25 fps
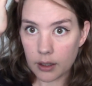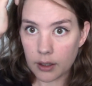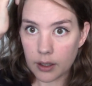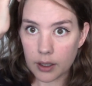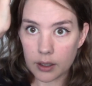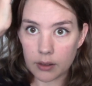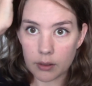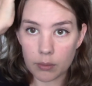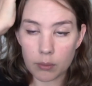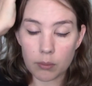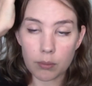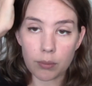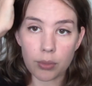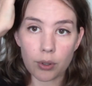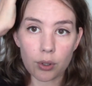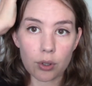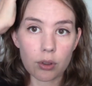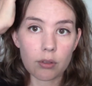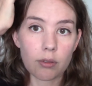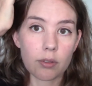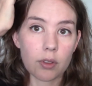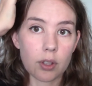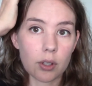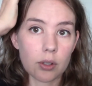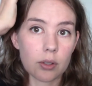and both
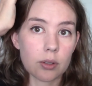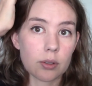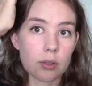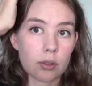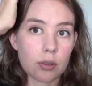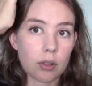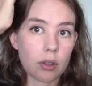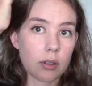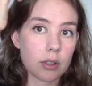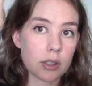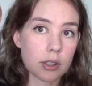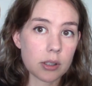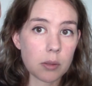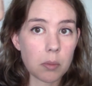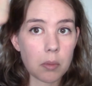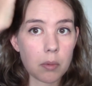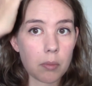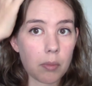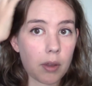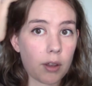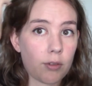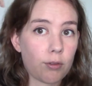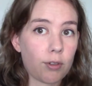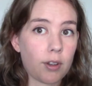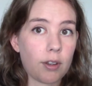of those are some
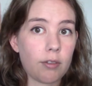of my